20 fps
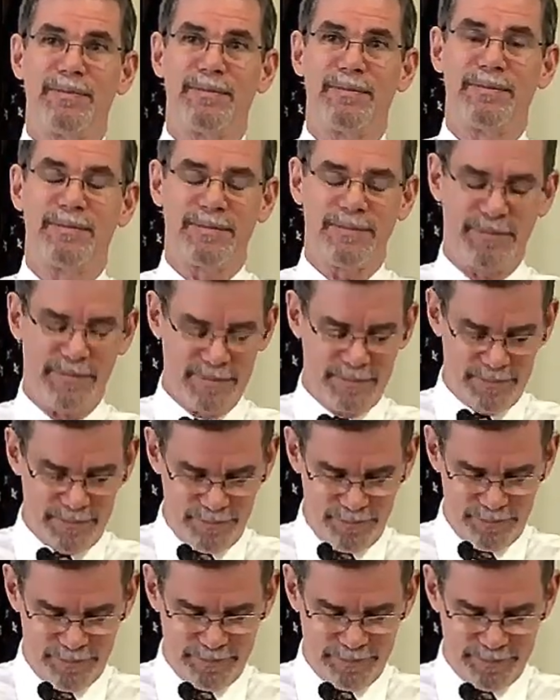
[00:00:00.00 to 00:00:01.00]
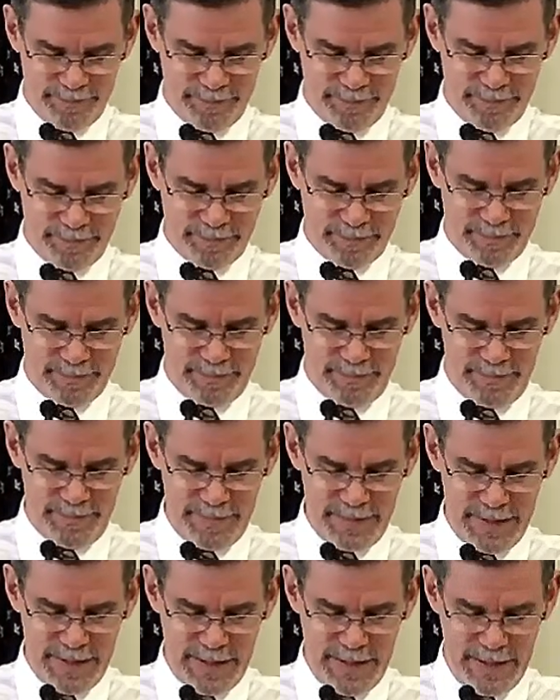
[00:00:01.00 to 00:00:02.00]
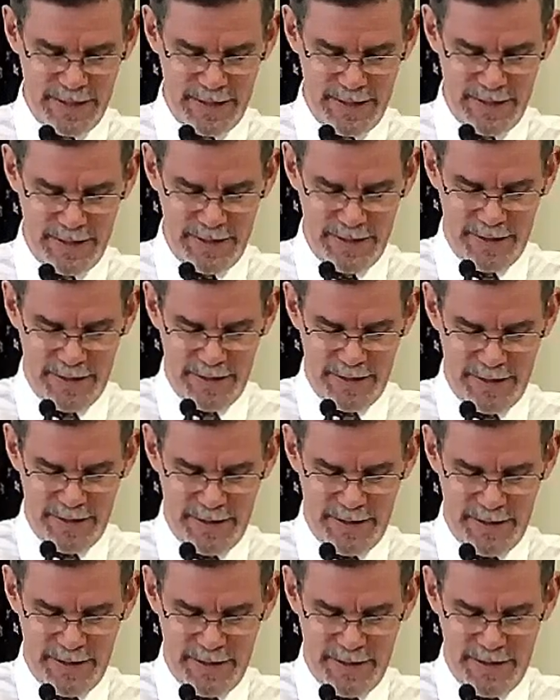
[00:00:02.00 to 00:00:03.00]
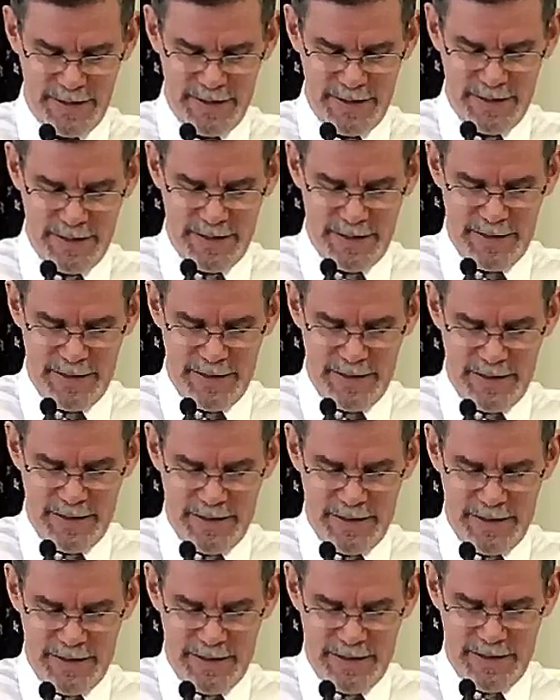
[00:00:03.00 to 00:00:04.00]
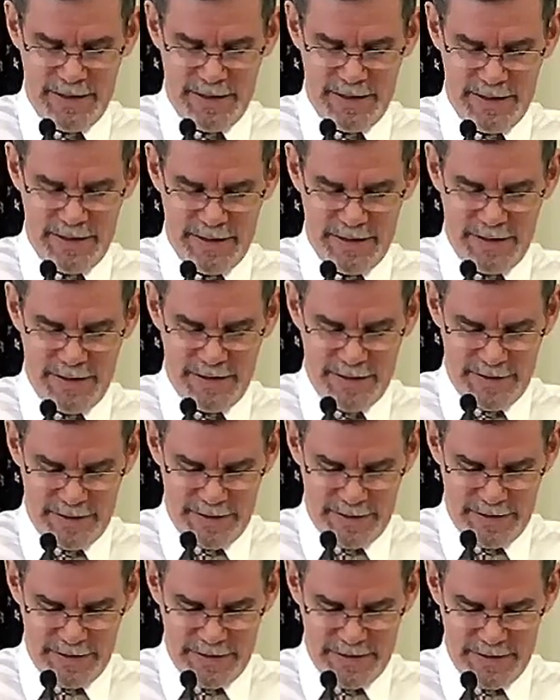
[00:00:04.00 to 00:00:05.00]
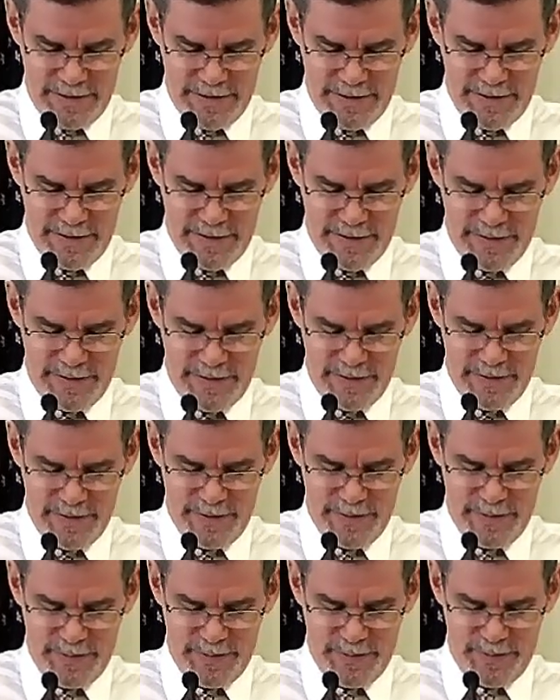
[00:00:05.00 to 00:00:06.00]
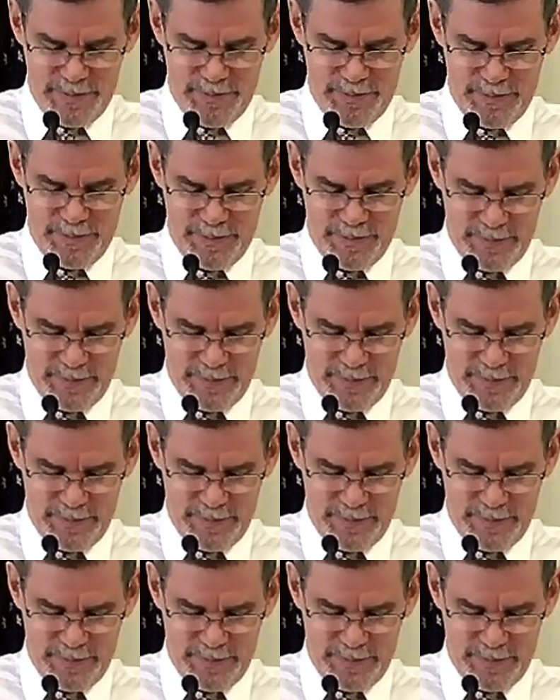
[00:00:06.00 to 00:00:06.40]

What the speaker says: Nobody speaks.